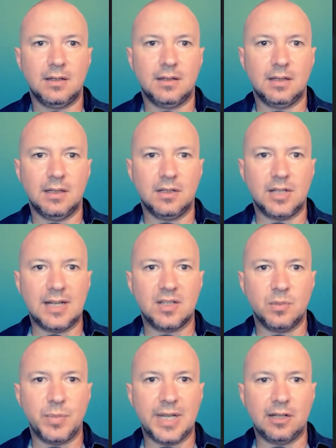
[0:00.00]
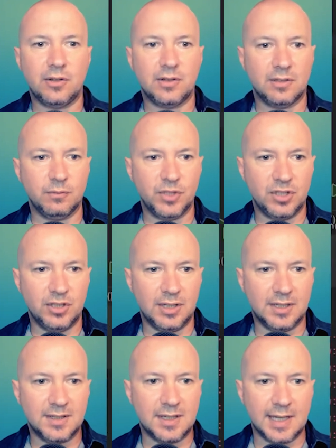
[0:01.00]
the JSON payload, in which you
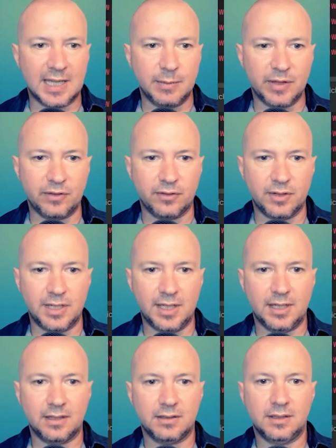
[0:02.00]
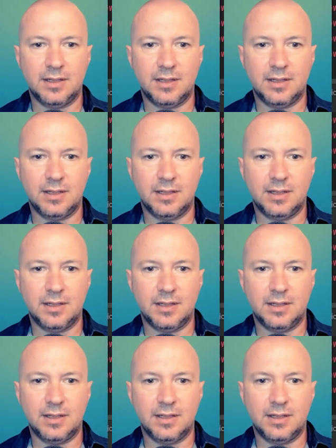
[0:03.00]
can see that coming through here.